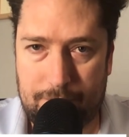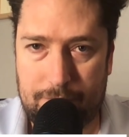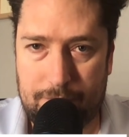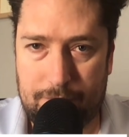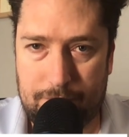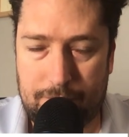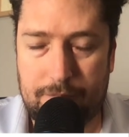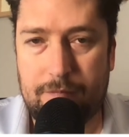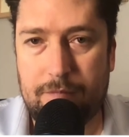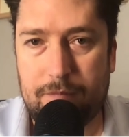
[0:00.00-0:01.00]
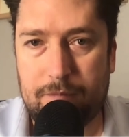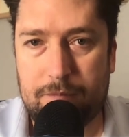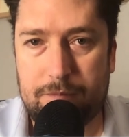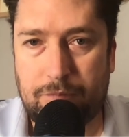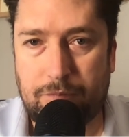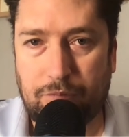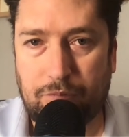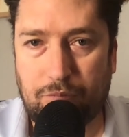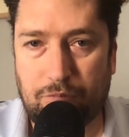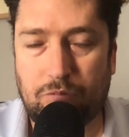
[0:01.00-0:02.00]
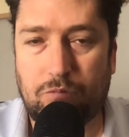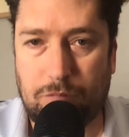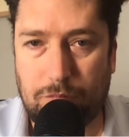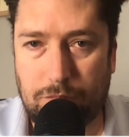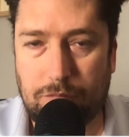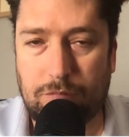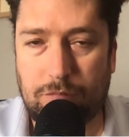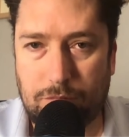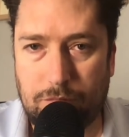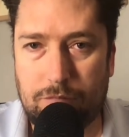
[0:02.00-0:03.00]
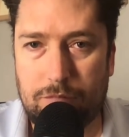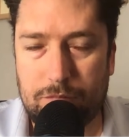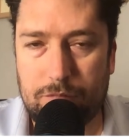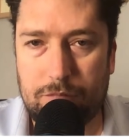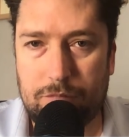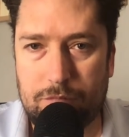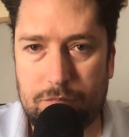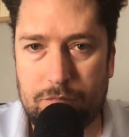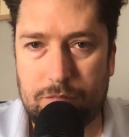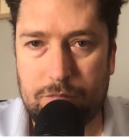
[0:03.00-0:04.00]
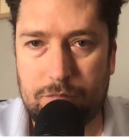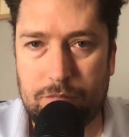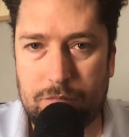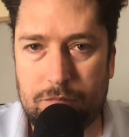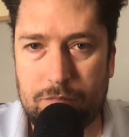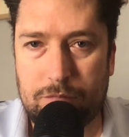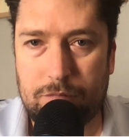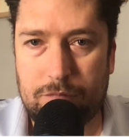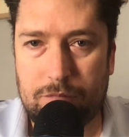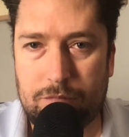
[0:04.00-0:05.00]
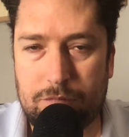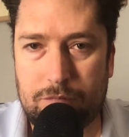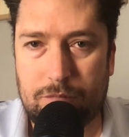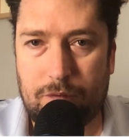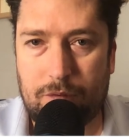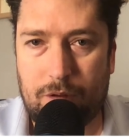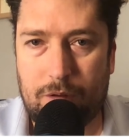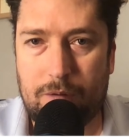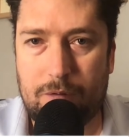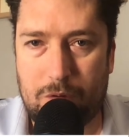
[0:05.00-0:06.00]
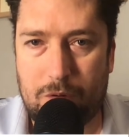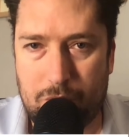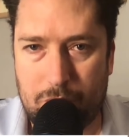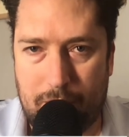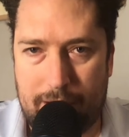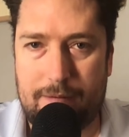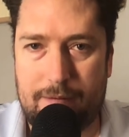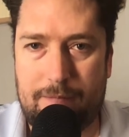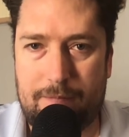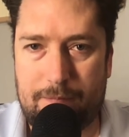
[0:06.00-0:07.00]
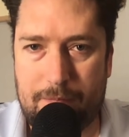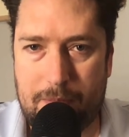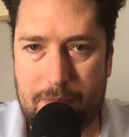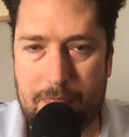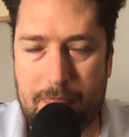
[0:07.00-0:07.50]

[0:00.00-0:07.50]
No words are spoken by the person on screen.